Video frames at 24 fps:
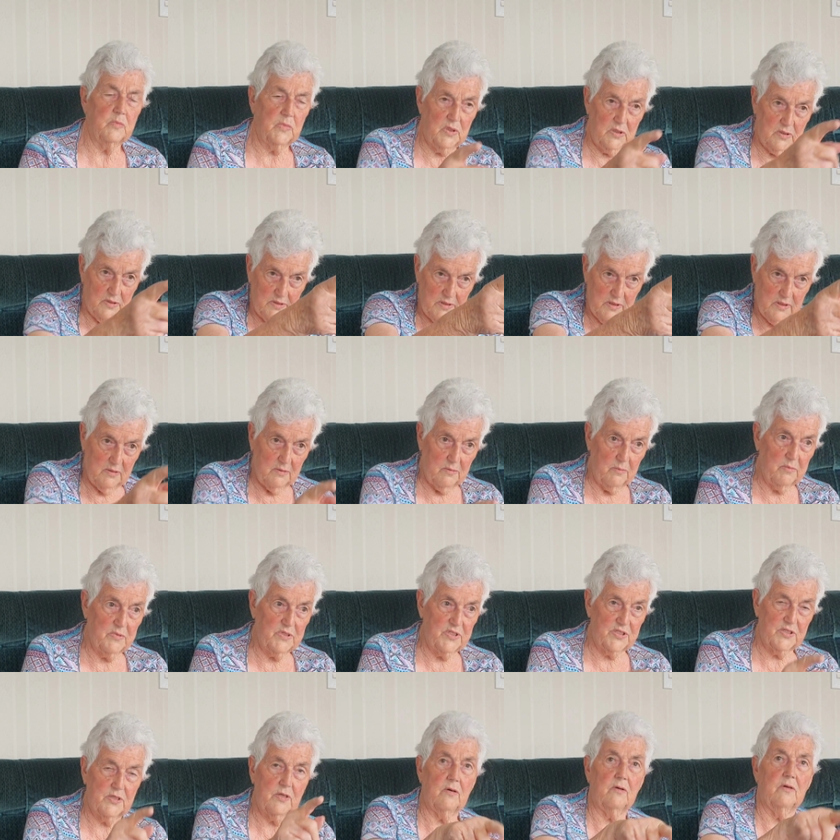well, yeah, it
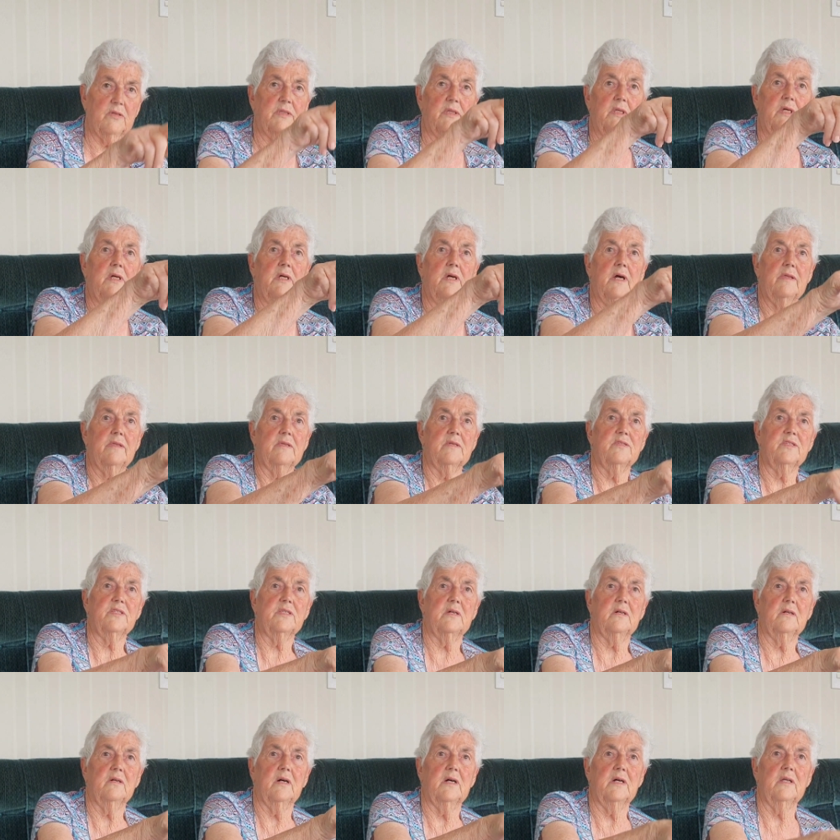was on the other
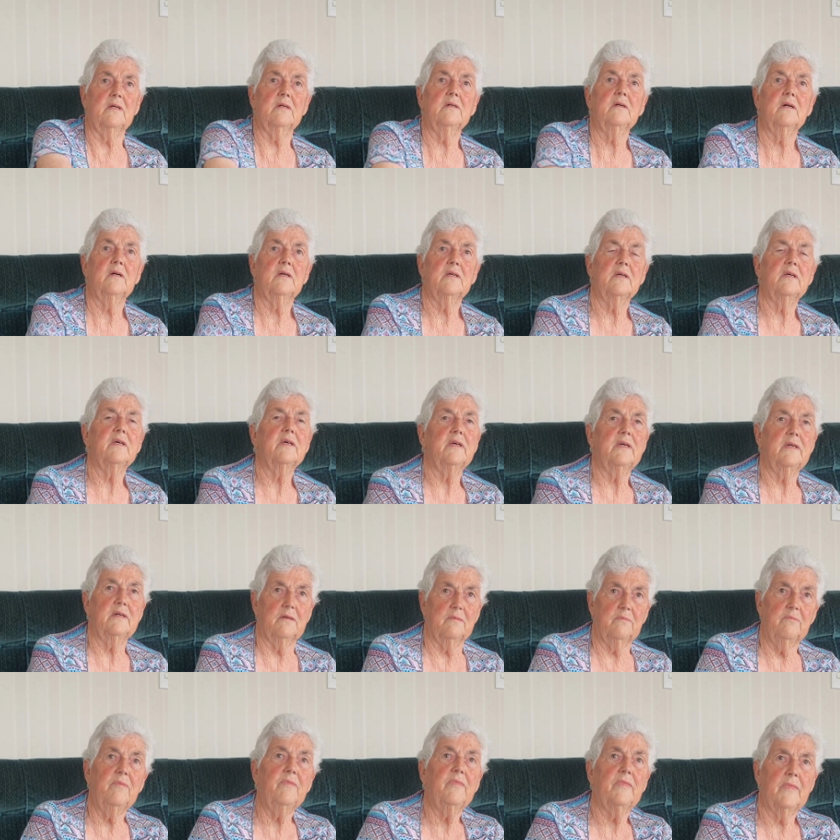side. On the other side? Yeah.
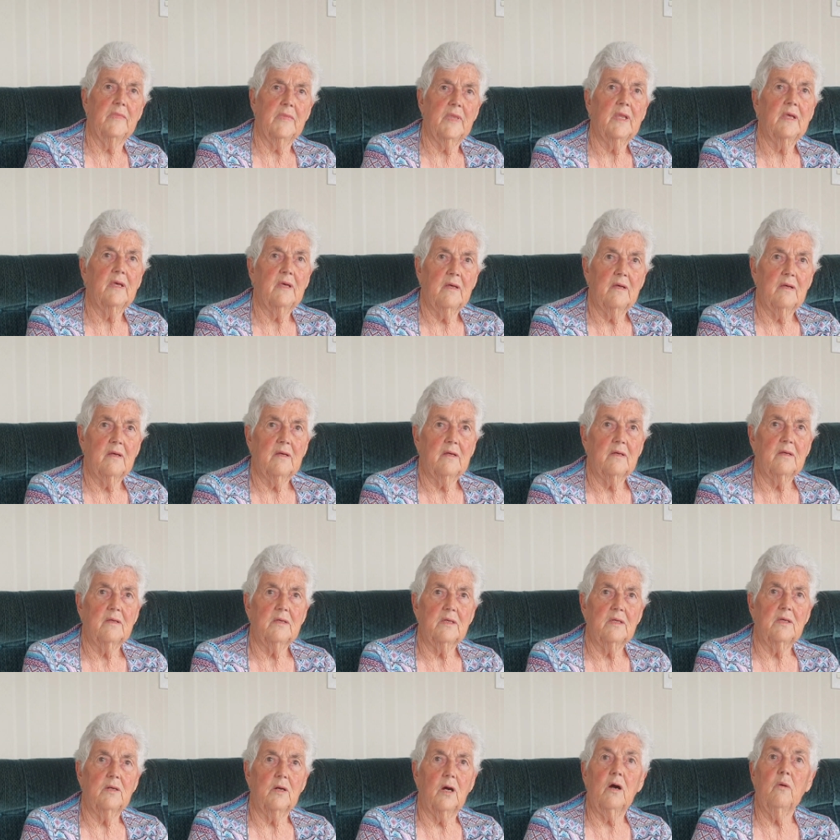Okay.
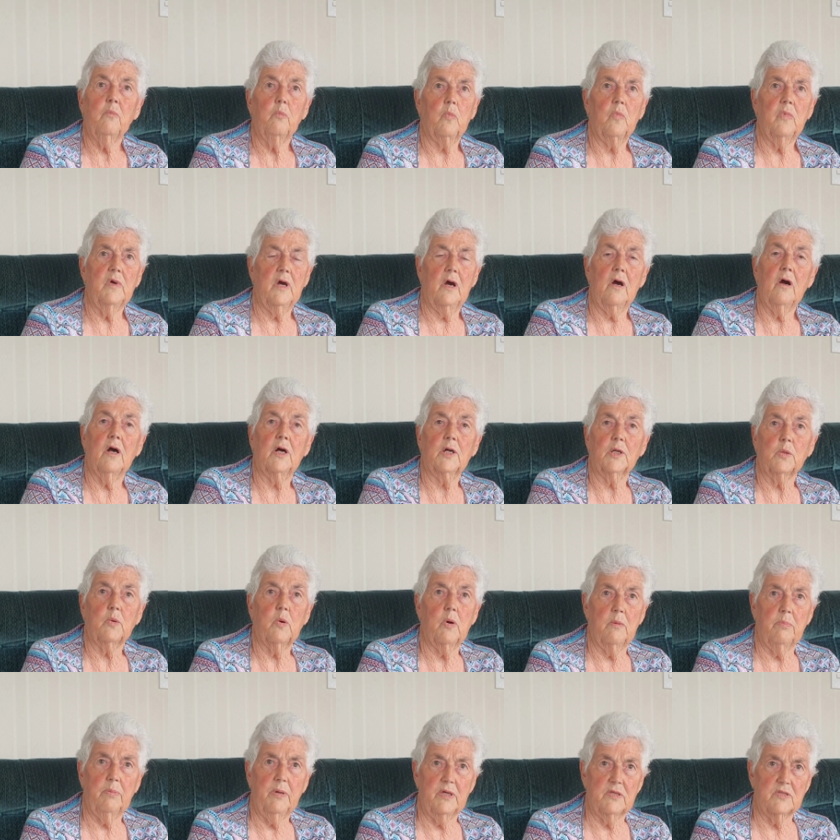Yeah, we hired
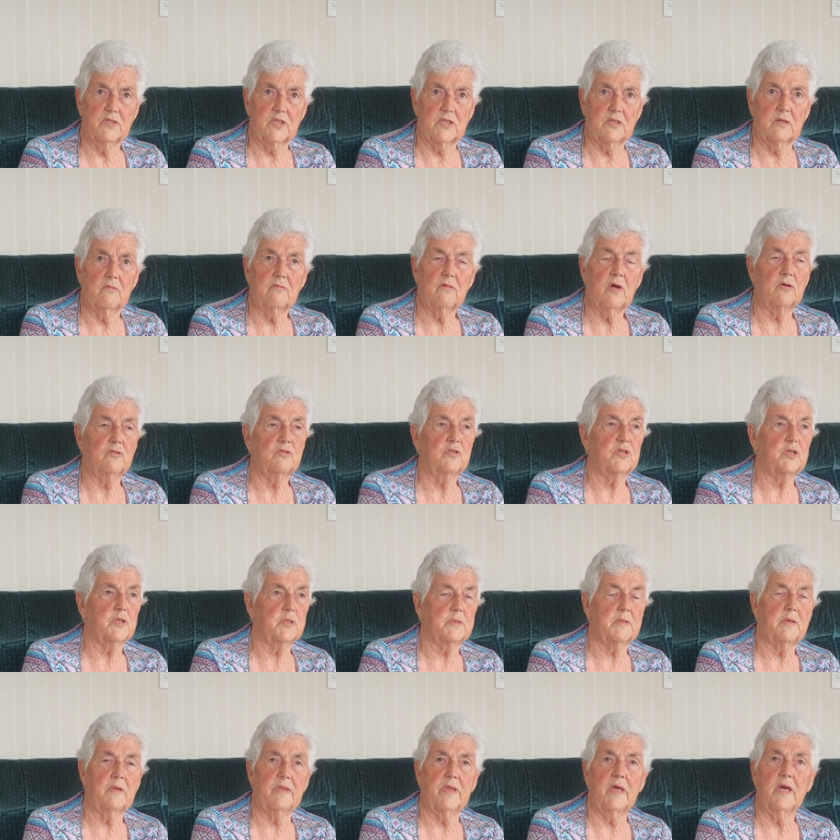quippers,
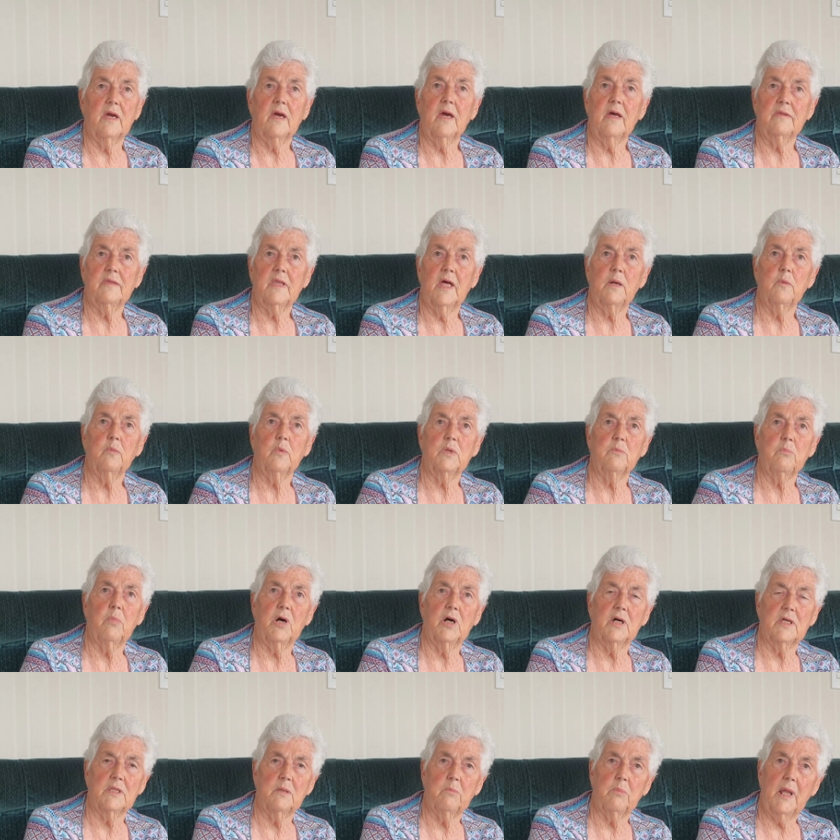yes. and they would
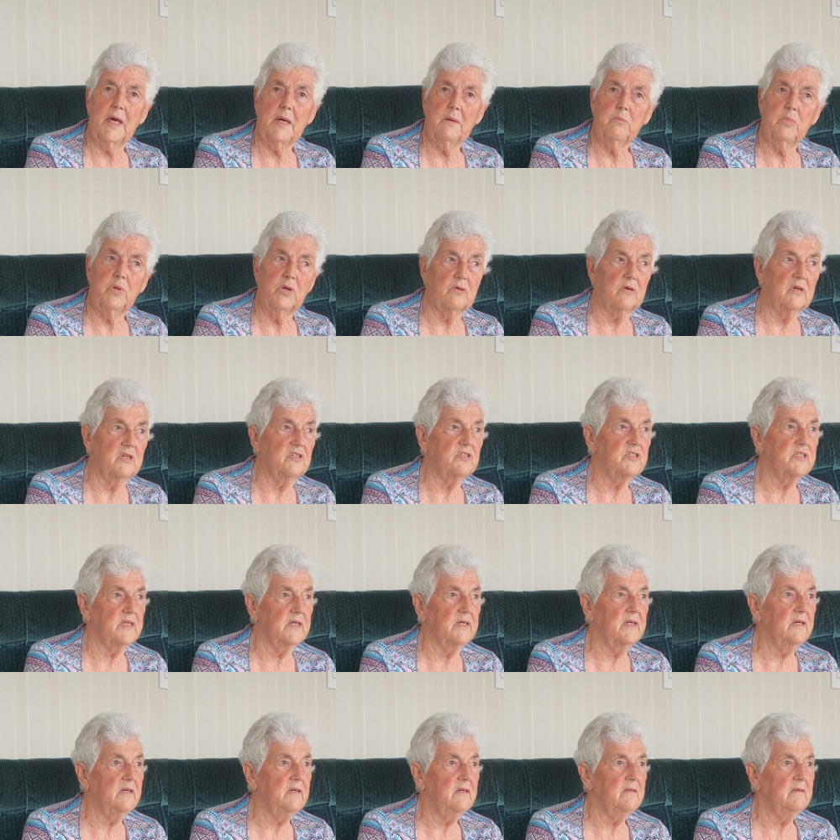buy the blackberries,
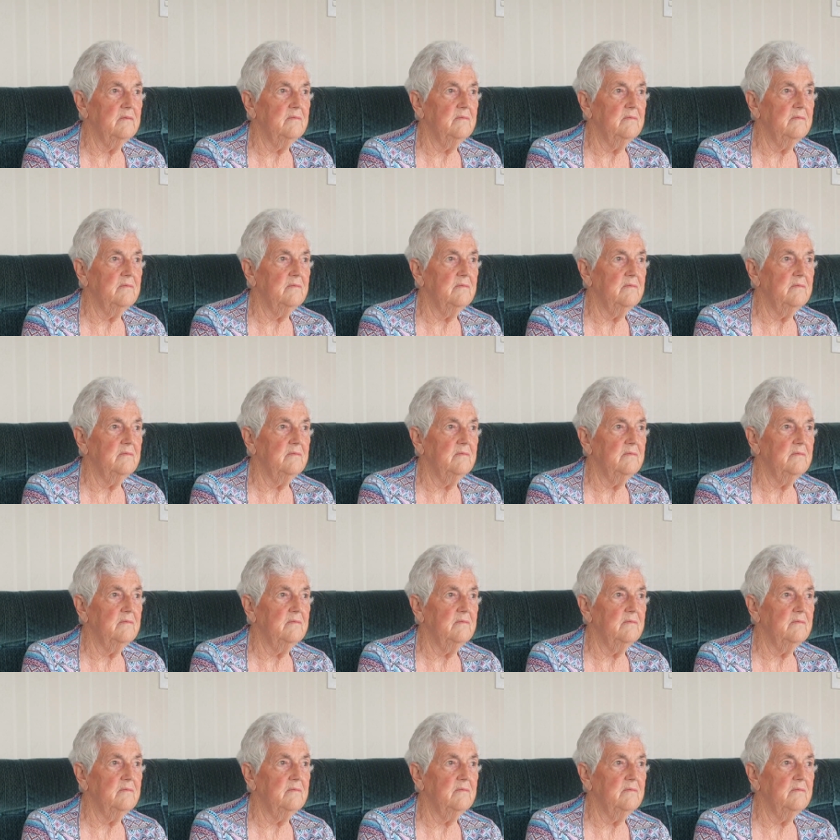see?